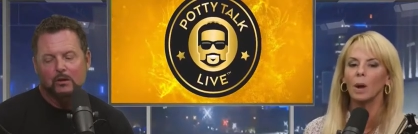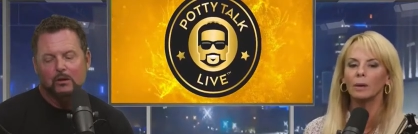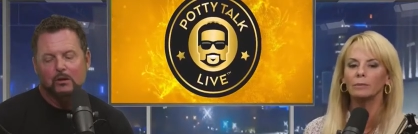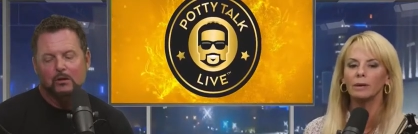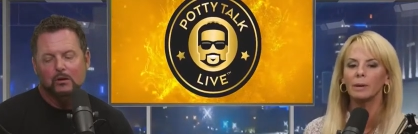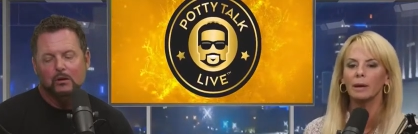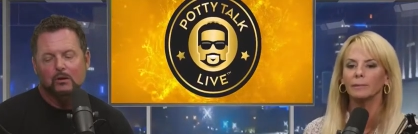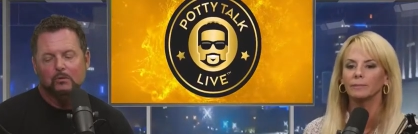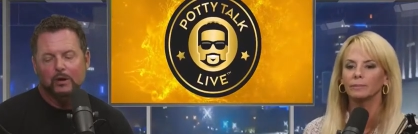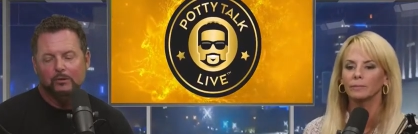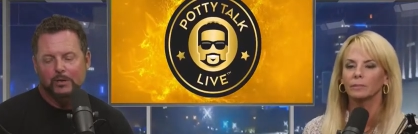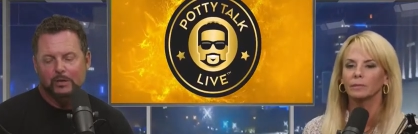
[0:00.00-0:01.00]
Speaker 1: Rima?
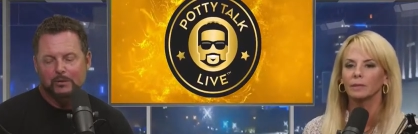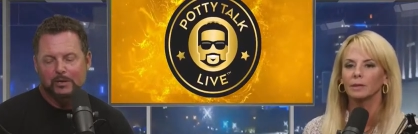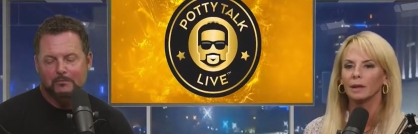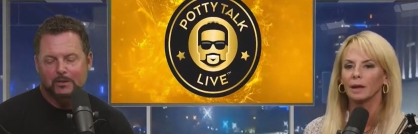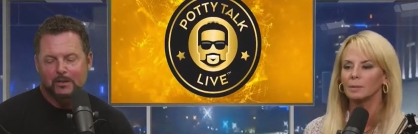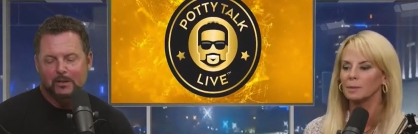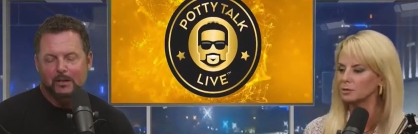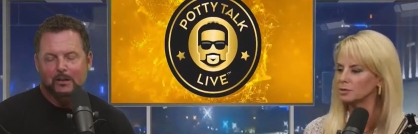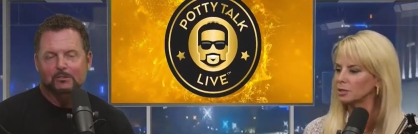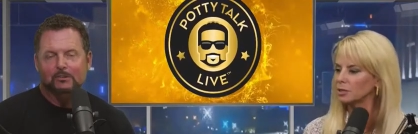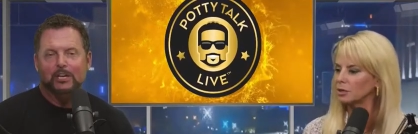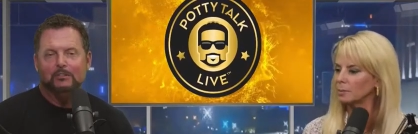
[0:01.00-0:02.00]
Speaker 2: Why Rima? That'd be
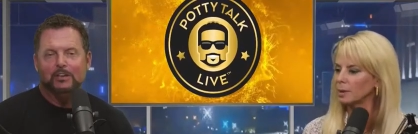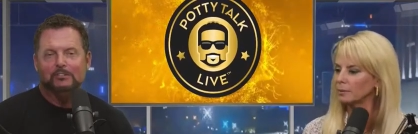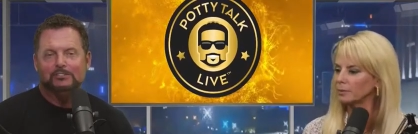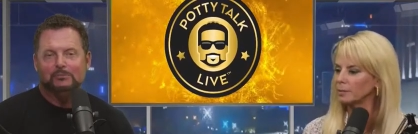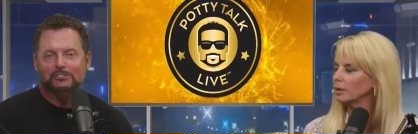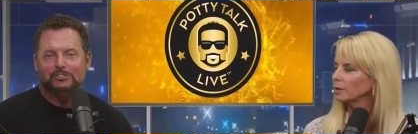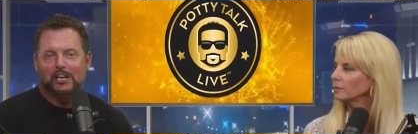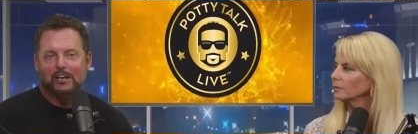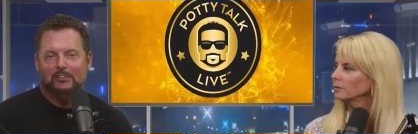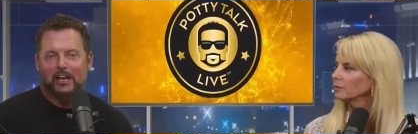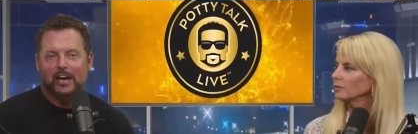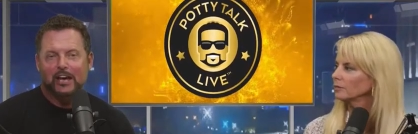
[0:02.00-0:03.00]
interesting. We'll give you give some insight
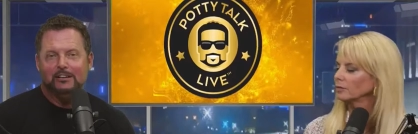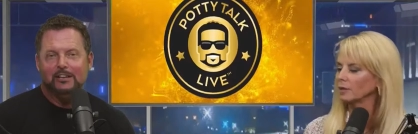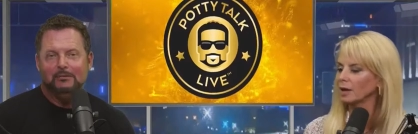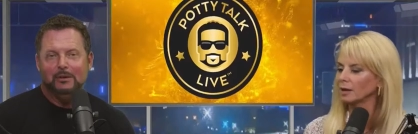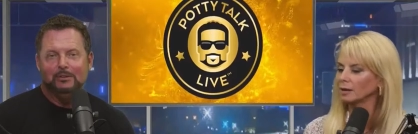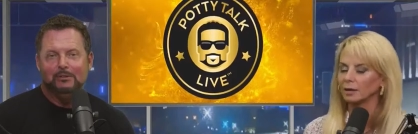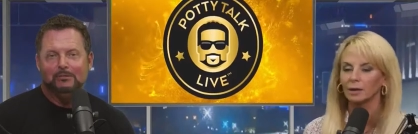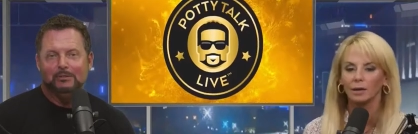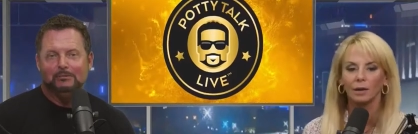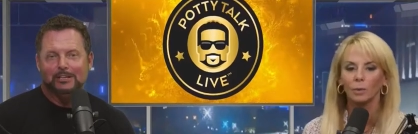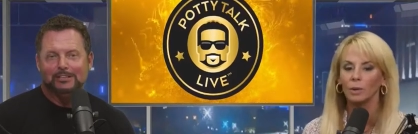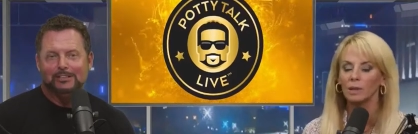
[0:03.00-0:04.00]
on that. Hey, yeah. maybe it,
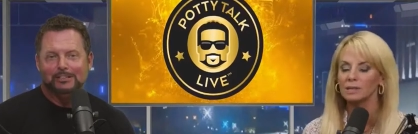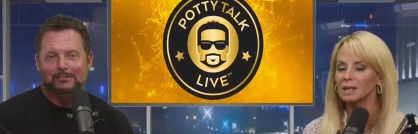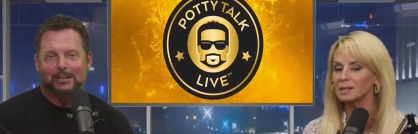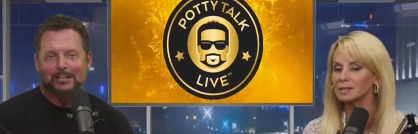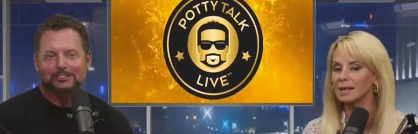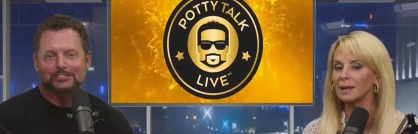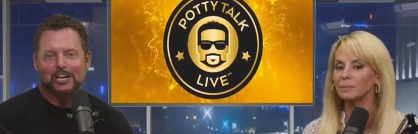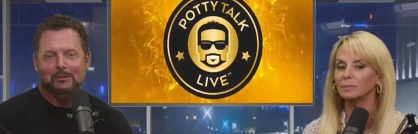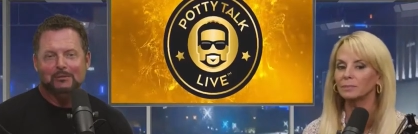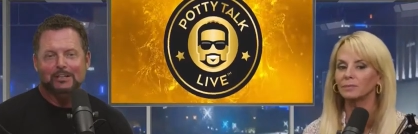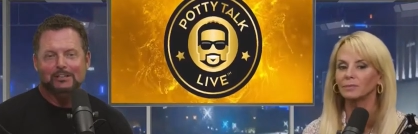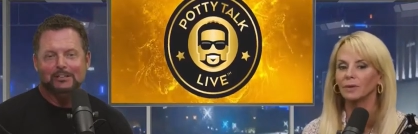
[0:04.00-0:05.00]
well, everyone can name. chime
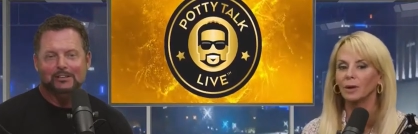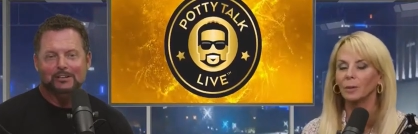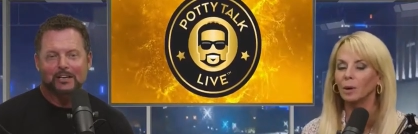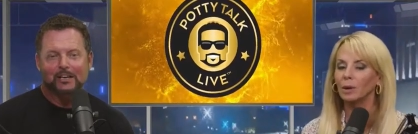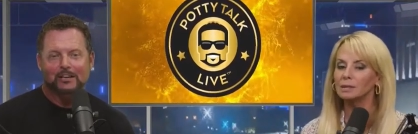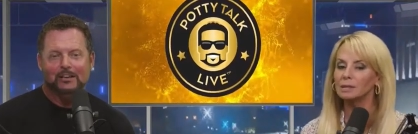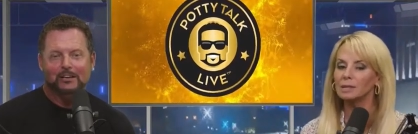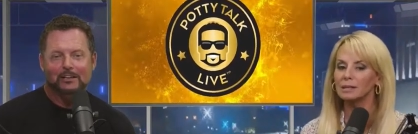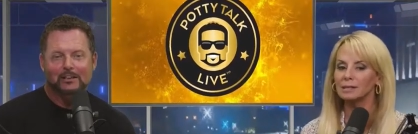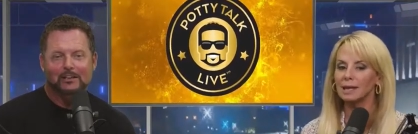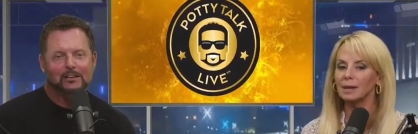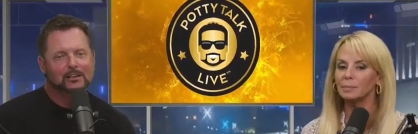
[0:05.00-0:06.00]
in. Okay. Well, it's
Speaker 1: not
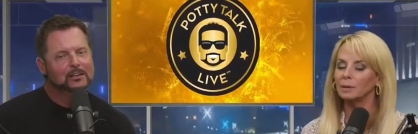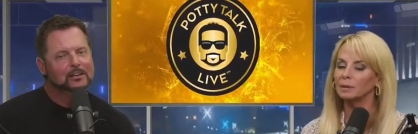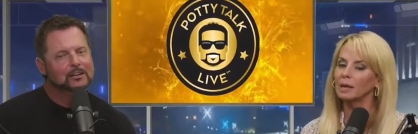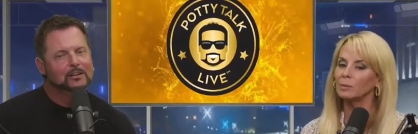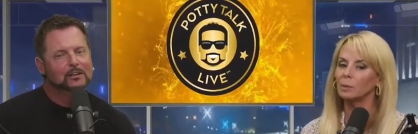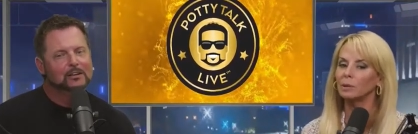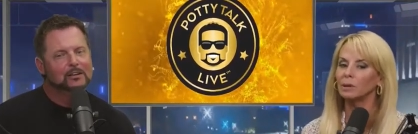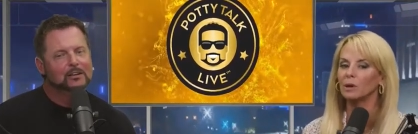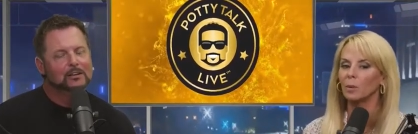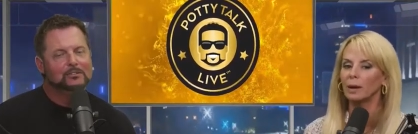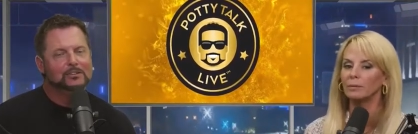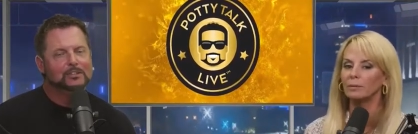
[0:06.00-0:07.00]
his name, but yeah, we want to know
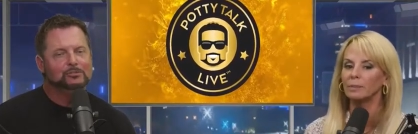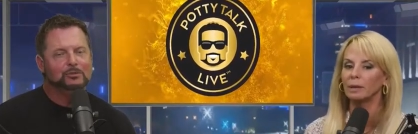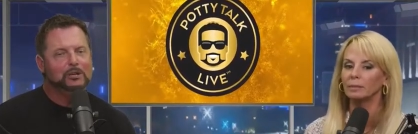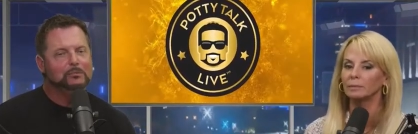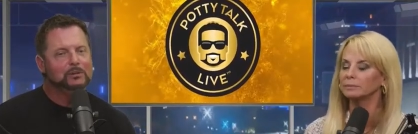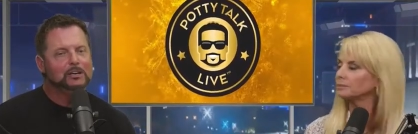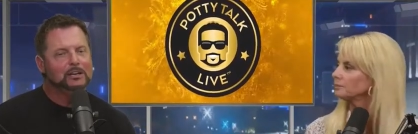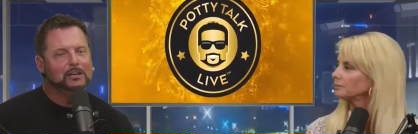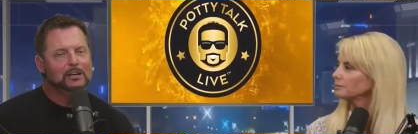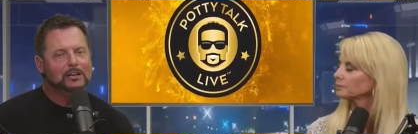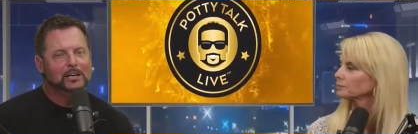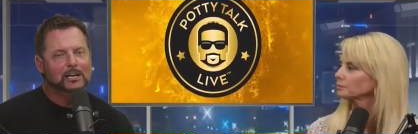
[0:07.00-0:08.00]
why. Does Rima,
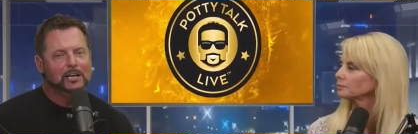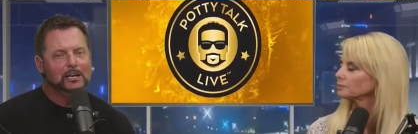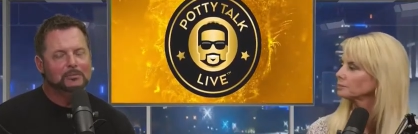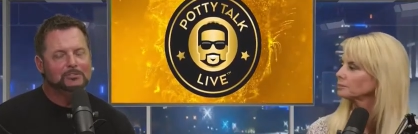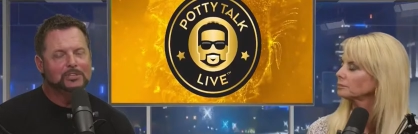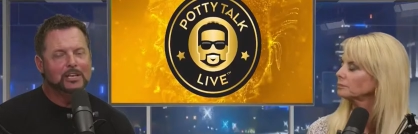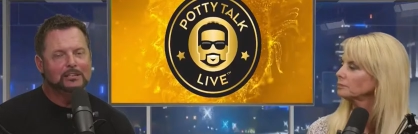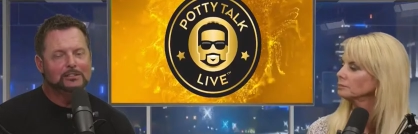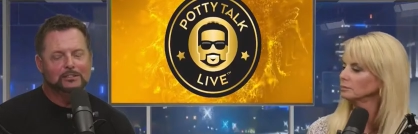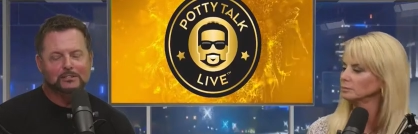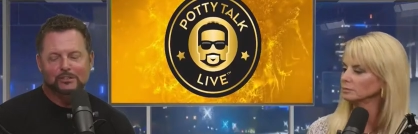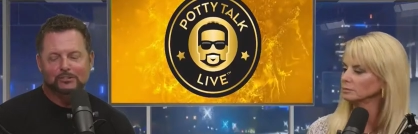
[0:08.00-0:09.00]
Speaker 2: Rima um, is that
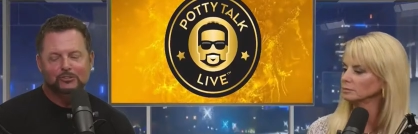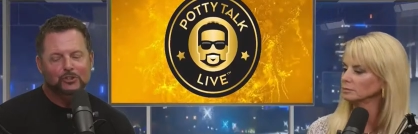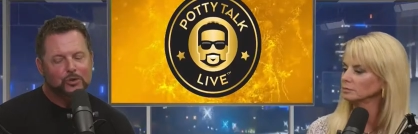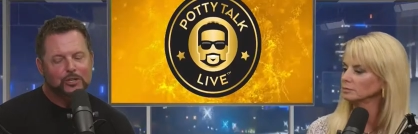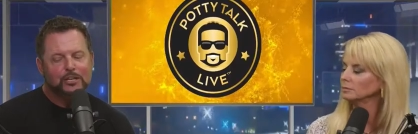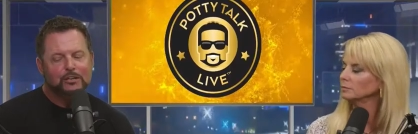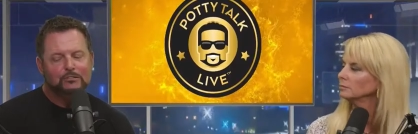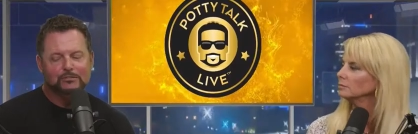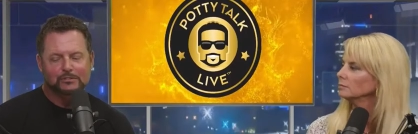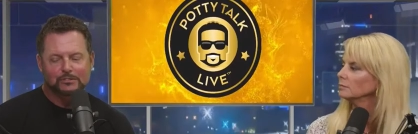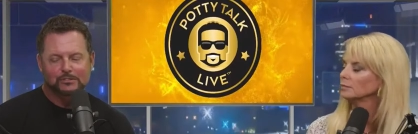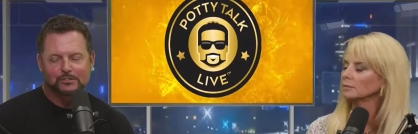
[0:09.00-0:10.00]

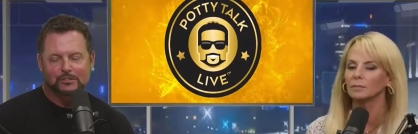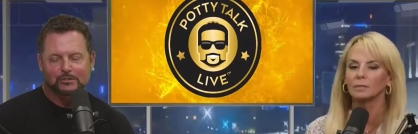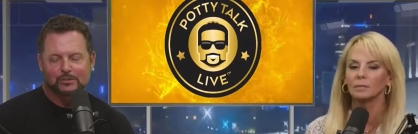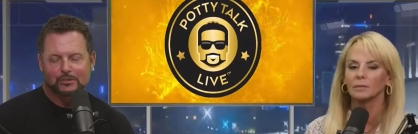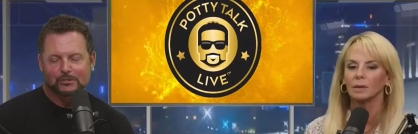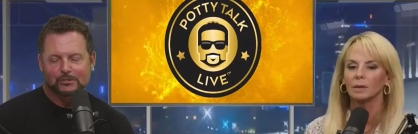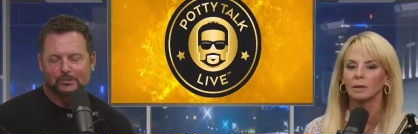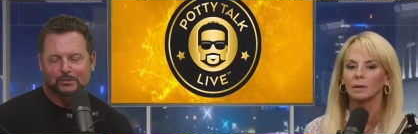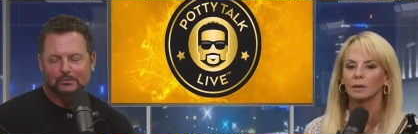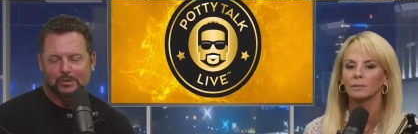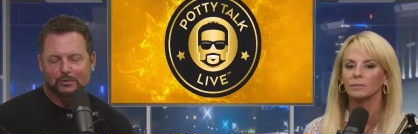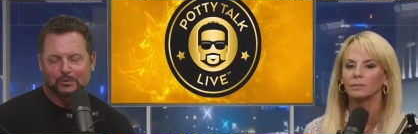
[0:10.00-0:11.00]
intuitive? Do, would the
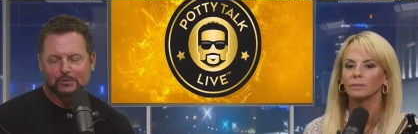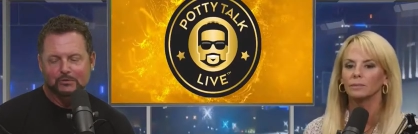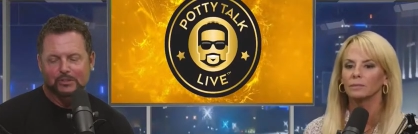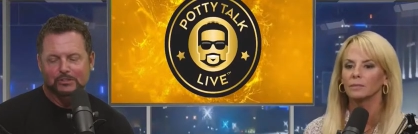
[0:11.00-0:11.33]
people mm. would you